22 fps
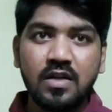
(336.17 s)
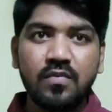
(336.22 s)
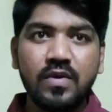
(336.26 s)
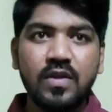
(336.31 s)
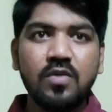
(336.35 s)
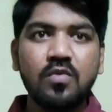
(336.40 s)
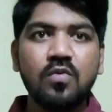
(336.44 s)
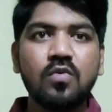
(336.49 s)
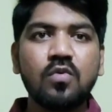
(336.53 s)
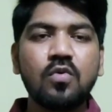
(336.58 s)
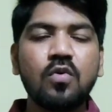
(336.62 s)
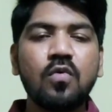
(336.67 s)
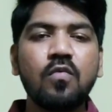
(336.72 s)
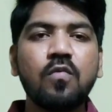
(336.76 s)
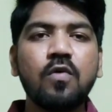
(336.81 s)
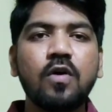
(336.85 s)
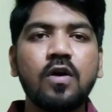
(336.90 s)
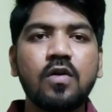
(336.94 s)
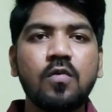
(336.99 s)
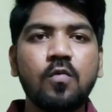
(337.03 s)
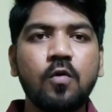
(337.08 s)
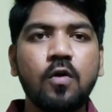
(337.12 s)
when you go
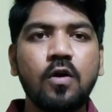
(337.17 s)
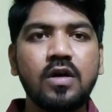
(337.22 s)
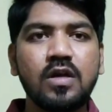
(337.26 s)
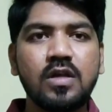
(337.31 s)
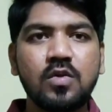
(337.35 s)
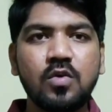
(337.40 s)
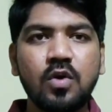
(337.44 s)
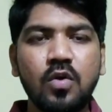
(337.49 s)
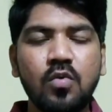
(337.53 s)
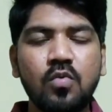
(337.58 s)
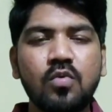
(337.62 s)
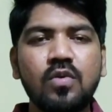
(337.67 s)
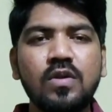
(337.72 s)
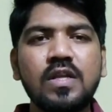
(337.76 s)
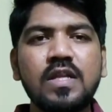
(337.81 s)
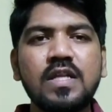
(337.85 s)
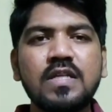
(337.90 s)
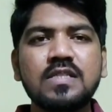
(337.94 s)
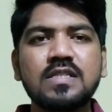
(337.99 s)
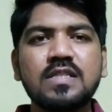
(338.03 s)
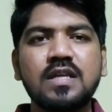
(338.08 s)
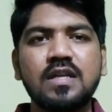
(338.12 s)
for a walk, you have to
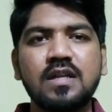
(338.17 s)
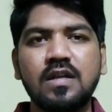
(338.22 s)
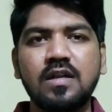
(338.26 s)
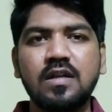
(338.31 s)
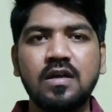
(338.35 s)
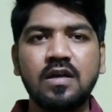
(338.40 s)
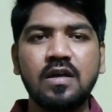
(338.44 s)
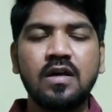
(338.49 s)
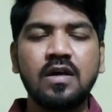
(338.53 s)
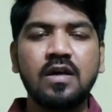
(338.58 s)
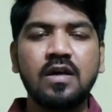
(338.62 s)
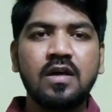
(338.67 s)
listen it.